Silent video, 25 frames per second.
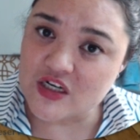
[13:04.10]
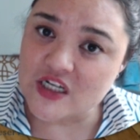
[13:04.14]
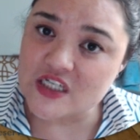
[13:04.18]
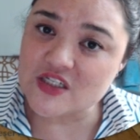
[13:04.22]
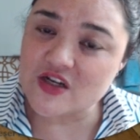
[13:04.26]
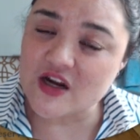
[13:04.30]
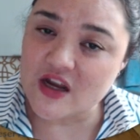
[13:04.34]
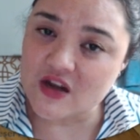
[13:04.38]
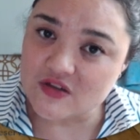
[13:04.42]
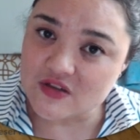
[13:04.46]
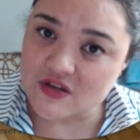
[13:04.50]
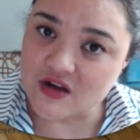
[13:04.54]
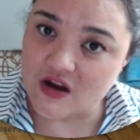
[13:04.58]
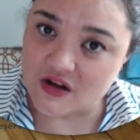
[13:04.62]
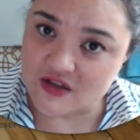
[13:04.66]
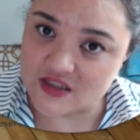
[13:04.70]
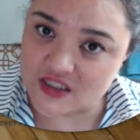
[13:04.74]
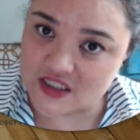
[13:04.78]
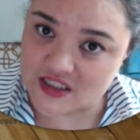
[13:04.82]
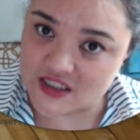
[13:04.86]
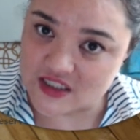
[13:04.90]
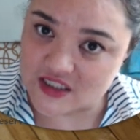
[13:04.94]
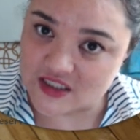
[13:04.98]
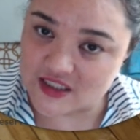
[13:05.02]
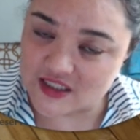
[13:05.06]
are held
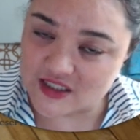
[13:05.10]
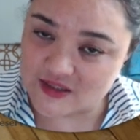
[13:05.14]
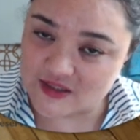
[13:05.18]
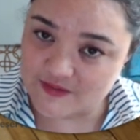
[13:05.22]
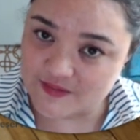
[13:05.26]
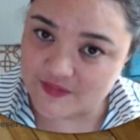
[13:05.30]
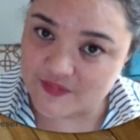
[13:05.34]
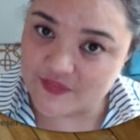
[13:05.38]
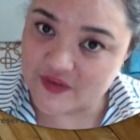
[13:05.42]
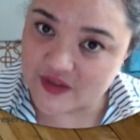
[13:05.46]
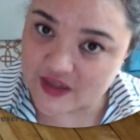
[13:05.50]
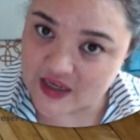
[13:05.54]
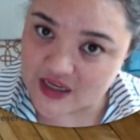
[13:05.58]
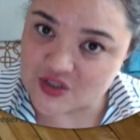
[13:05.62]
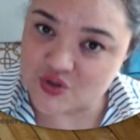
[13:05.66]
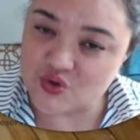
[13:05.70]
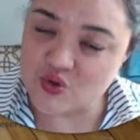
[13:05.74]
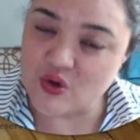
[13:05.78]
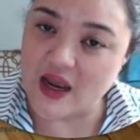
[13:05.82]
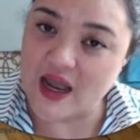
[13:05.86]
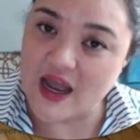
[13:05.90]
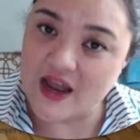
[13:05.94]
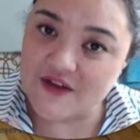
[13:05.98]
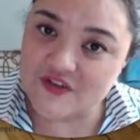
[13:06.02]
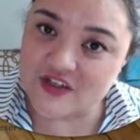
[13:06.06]
constant. Okay, so you
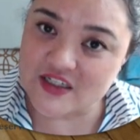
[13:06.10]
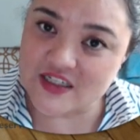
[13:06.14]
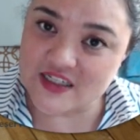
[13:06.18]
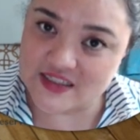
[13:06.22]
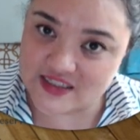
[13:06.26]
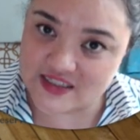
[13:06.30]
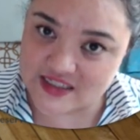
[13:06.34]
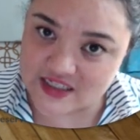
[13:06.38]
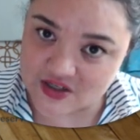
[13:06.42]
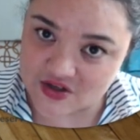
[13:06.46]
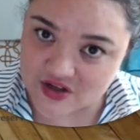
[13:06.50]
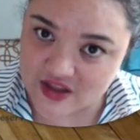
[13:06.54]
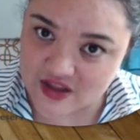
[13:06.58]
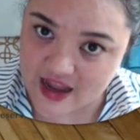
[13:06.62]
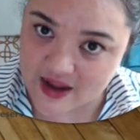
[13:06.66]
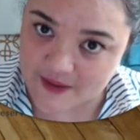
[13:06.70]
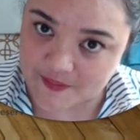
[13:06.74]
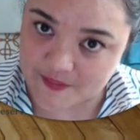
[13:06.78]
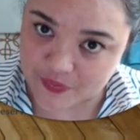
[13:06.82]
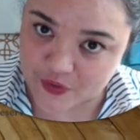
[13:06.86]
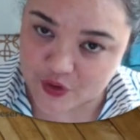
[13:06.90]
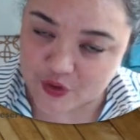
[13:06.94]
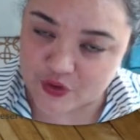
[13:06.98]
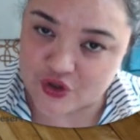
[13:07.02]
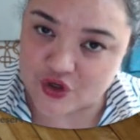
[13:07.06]
have to consider that
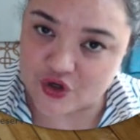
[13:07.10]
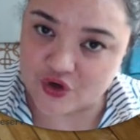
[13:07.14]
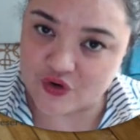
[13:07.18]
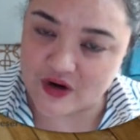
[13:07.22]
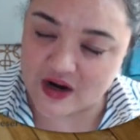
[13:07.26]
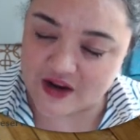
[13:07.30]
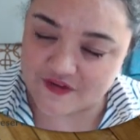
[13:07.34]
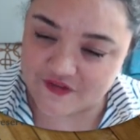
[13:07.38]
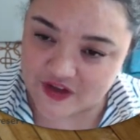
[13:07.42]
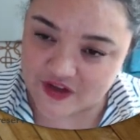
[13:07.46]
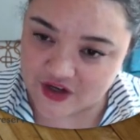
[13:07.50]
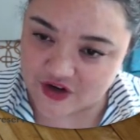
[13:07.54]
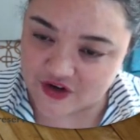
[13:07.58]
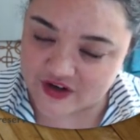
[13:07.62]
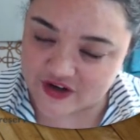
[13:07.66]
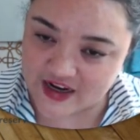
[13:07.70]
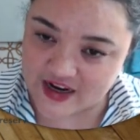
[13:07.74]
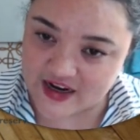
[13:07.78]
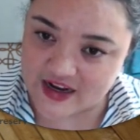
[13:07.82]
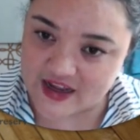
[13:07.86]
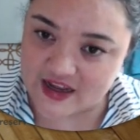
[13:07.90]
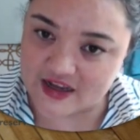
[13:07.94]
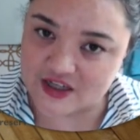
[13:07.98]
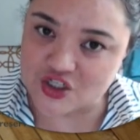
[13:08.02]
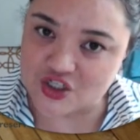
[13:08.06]
when you're graphing your data
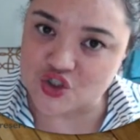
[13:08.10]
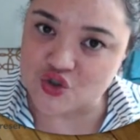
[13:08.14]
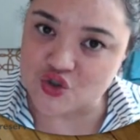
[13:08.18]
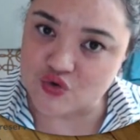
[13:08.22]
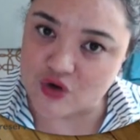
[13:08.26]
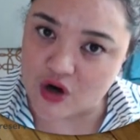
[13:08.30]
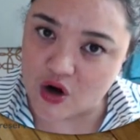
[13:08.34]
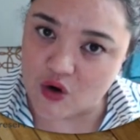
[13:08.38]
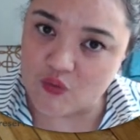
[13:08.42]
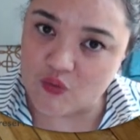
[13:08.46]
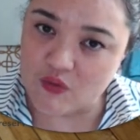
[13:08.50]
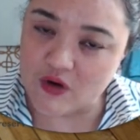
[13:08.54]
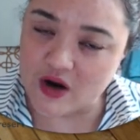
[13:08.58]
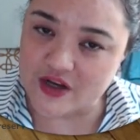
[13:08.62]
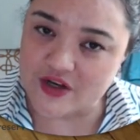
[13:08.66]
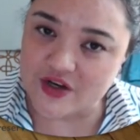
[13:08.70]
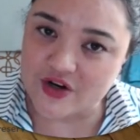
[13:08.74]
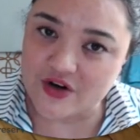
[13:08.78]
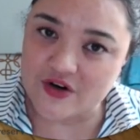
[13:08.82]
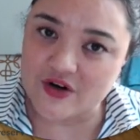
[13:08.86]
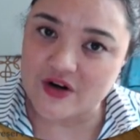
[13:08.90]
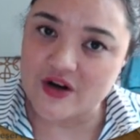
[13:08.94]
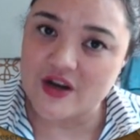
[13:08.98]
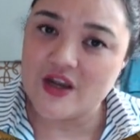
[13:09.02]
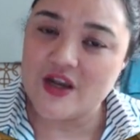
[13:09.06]
because you don't want your
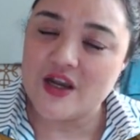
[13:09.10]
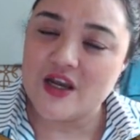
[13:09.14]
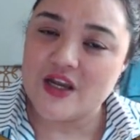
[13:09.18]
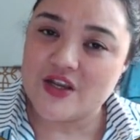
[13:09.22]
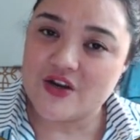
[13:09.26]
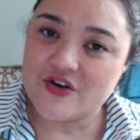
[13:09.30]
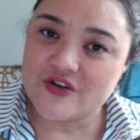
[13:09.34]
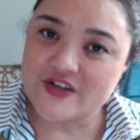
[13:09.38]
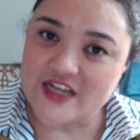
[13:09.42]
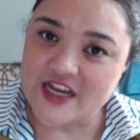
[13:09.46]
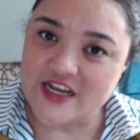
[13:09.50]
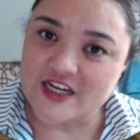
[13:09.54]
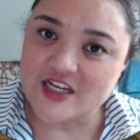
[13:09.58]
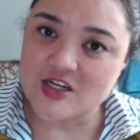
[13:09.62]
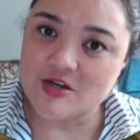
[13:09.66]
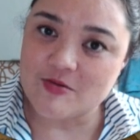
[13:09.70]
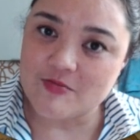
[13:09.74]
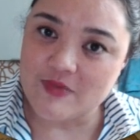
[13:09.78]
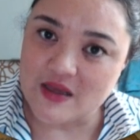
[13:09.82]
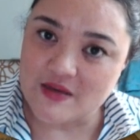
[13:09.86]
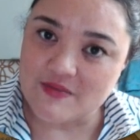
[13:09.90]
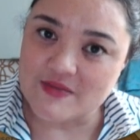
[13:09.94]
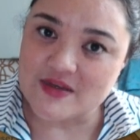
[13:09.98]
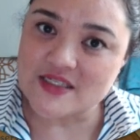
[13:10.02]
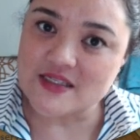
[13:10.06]
data to be
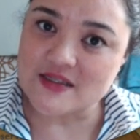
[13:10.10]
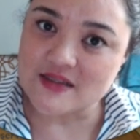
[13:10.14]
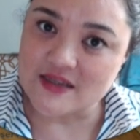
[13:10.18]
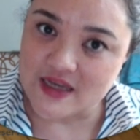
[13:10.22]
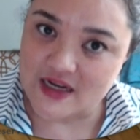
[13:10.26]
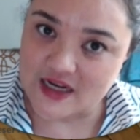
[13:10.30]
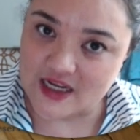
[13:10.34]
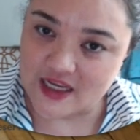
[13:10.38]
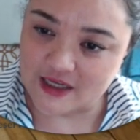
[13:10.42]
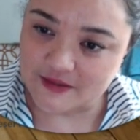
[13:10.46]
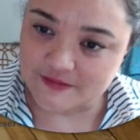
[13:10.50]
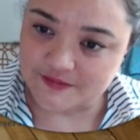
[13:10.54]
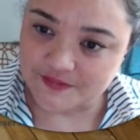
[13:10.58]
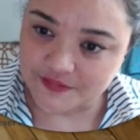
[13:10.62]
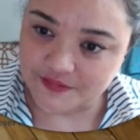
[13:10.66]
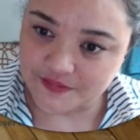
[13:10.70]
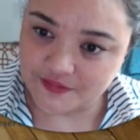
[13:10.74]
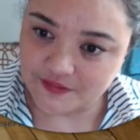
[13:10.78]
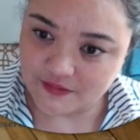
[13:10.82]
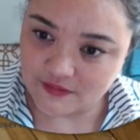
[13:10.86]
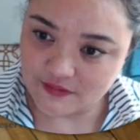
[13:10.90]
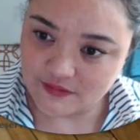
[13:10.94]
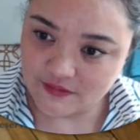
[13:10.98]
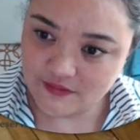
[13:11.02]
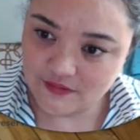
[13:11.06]
misleading.
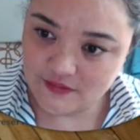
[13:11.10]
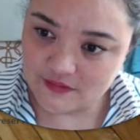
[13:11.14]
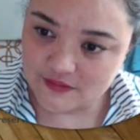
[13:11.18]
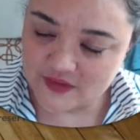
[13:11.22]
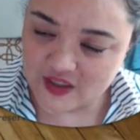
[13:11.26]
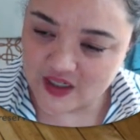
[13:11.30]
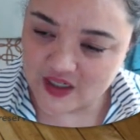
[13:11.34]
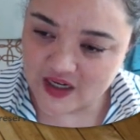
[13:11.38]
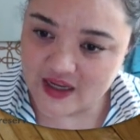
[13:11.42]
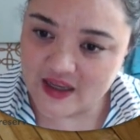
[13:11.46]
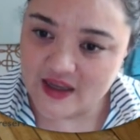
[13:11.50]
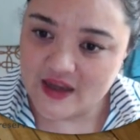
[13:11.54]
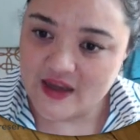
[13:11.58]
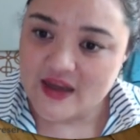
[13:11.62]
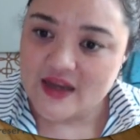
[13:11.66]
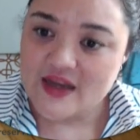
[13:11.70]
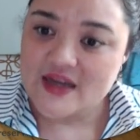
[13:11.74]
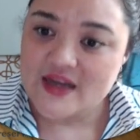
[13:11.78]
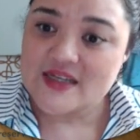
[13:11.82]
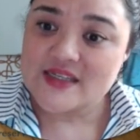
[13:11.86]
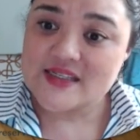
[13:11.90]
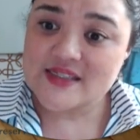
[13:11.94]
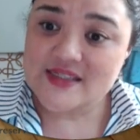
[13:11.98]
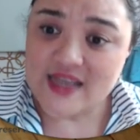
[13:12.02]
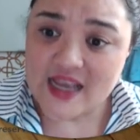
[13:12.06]
Okay,
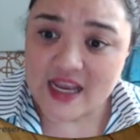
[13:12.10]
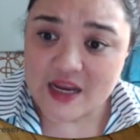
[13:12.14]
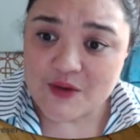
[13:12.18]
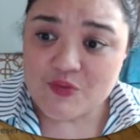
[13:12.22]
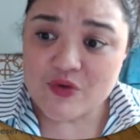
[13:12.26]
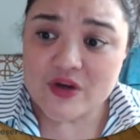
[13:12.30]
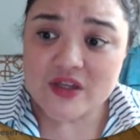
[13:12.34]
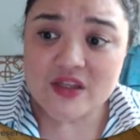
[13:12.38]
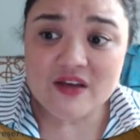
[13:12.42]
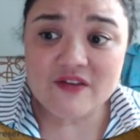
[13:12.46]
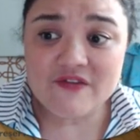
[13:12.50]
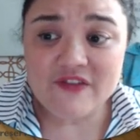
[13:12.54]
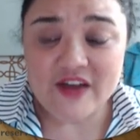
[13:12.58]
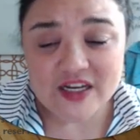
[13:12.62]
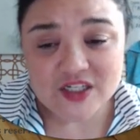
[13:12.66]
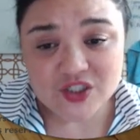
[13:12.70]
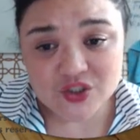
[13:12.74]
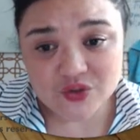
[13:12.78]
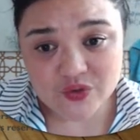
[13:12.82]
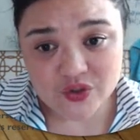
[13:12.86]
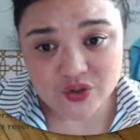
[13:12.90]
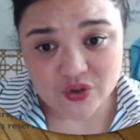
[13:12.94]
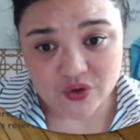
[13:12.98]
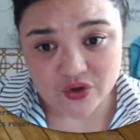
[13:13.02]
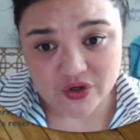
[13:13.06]
same with event
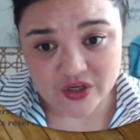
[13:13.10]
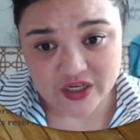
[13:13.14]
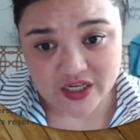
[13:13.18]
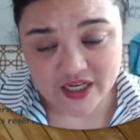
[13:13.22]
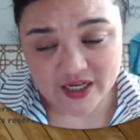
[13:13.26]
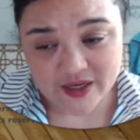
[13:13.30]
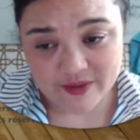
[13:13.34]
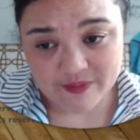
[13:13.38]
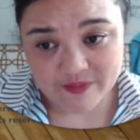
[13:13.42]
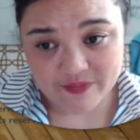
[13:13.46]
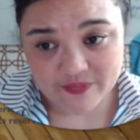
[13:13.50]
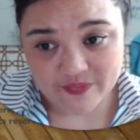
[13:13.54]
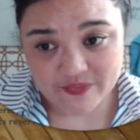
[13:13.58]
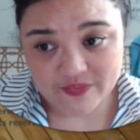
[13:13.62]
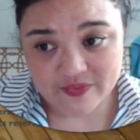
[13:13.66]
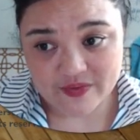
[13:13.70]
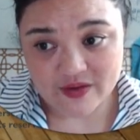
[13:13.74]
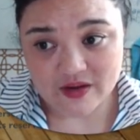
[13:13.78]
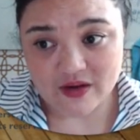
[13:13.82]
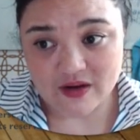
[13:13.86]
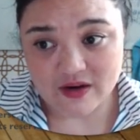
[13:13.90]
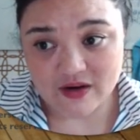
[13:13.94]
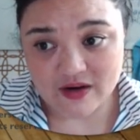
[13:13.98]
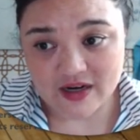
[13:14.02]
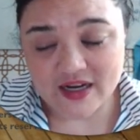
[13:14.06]
recording.
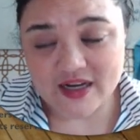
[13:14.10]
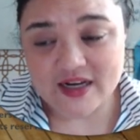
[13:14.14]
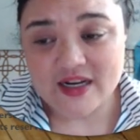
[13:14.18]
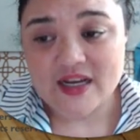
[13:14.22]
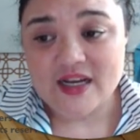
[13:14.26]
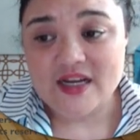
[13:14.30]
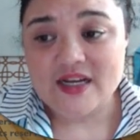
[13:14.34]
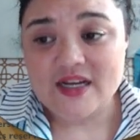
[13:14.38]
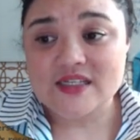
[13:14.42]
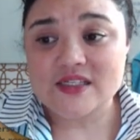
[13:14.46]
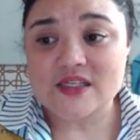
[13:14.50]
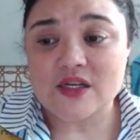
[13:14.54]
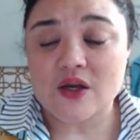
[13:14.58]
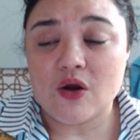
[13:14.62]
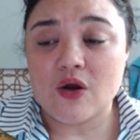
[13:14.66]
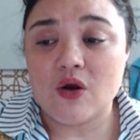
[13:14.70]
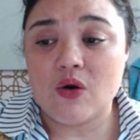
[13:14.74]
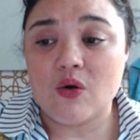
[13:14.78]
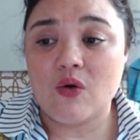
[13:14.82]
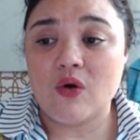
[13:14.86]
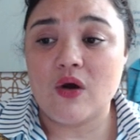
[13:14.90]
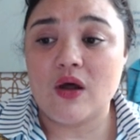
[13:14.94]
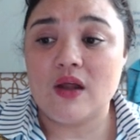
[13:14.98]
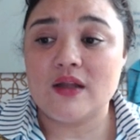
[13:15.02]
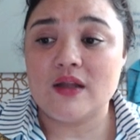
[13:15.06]
All right,
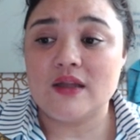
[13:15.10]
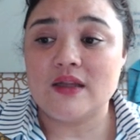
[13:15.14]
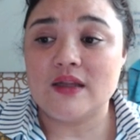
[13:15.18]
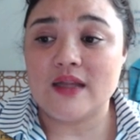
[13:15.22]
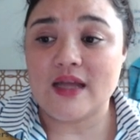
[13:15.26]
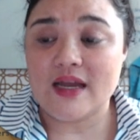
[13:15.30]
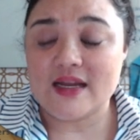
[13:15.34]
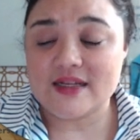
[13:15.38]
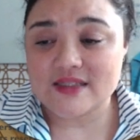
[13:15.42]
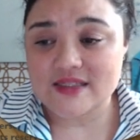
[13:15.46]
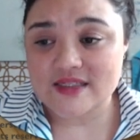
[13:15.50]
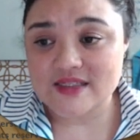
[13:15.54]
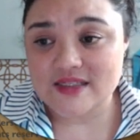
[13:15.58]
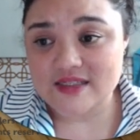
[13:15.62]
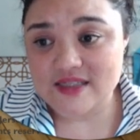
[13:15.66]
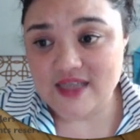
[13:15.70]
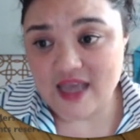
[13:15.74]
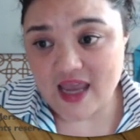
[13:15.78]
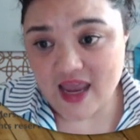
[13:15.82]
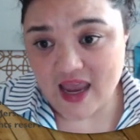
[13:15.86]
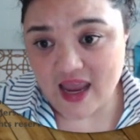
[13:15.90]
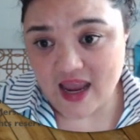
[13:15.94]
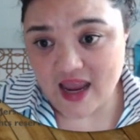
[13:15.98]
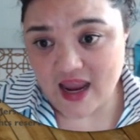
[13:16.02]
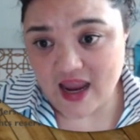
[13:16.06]
so let's
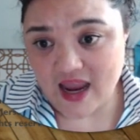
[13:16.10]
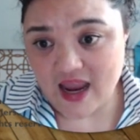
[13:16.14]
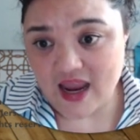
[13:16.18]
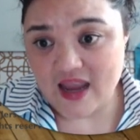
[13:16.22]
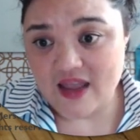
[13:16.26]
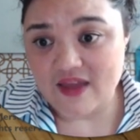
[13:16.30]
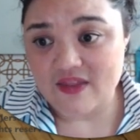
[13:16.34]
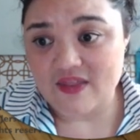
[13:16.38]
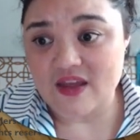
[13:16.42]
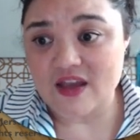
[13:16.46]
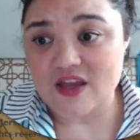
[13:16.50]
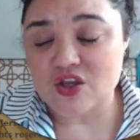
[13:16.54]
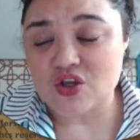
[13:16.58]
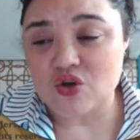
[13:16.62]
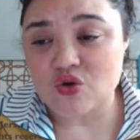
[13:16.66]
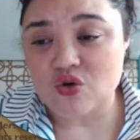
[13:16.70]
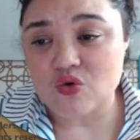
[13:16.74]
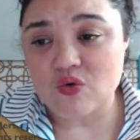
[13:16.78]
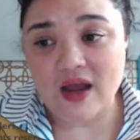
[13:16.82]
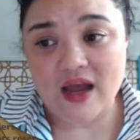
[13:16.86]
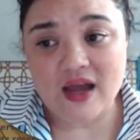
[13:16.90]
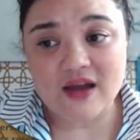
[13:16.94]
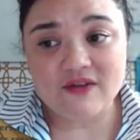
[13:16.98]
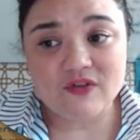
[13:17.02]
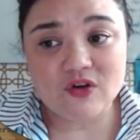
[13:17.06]
say that you
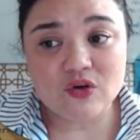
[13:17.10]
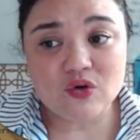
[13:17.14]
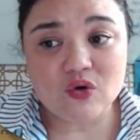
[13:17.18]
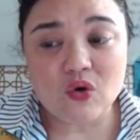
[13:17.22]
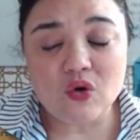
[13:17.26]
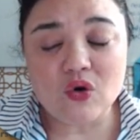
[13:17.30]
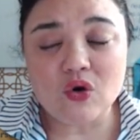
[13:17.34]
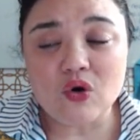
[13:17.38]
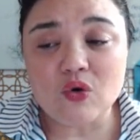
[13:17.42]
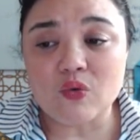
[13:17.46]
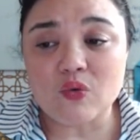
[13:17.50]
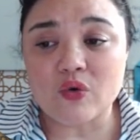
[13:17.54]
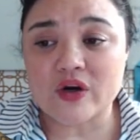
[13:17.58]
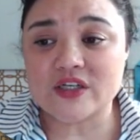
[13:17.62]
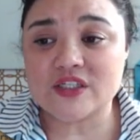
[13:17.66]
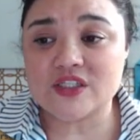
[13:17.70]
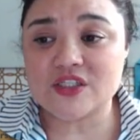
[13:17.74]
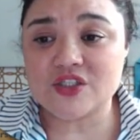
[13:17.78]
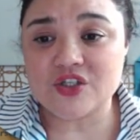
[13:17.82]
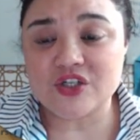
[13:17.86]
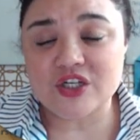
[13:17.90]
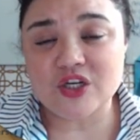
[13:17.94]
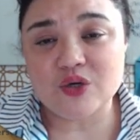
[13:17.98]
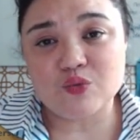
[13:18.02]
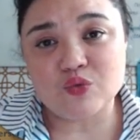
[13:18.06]
have a goal where a
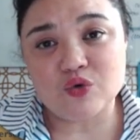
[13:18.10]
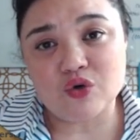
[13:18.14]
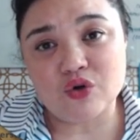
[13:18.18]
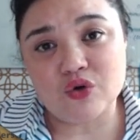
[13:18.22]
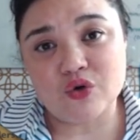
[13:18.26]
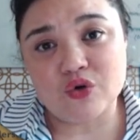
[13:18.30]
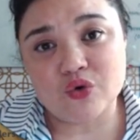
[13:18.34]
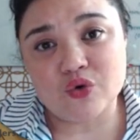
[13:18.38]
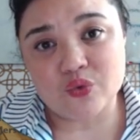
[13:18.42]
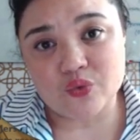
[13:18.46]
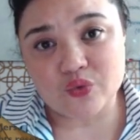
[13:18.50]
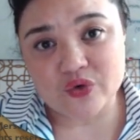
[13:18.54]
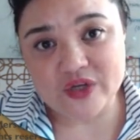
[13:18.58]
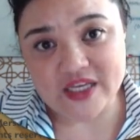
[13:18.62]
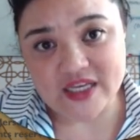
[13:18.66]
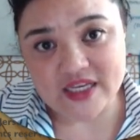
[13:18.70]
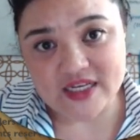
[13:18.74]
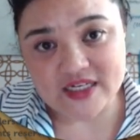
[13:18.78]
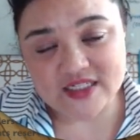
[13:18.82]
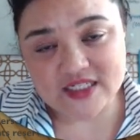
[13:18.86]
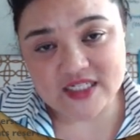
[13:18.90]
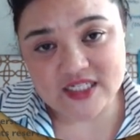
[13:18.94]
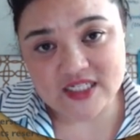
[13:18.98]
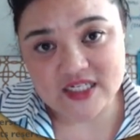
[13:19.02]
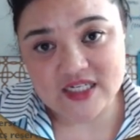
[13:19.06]
student will greet